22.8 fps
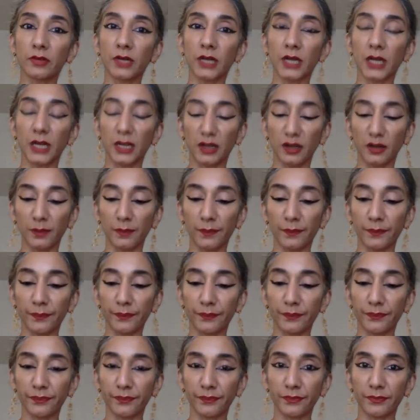
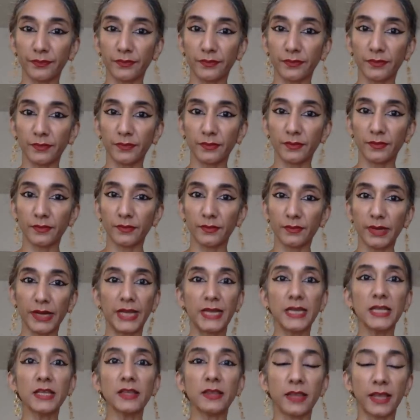by
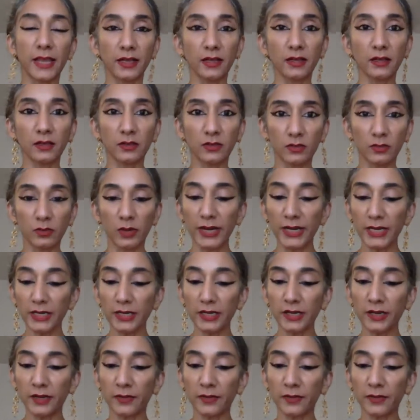anything, right?